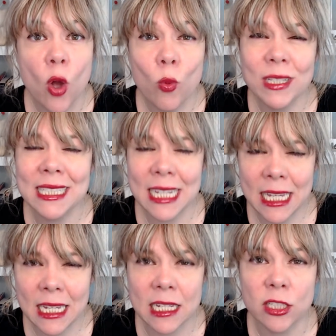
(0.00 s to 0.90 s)
was
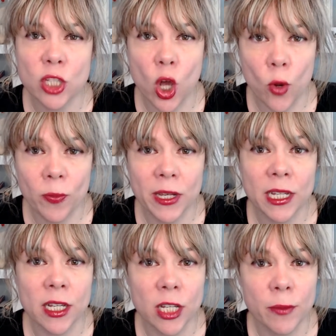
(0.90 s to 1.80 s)
key to
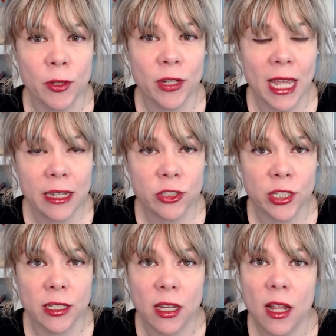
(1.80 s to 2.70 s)
opening communication.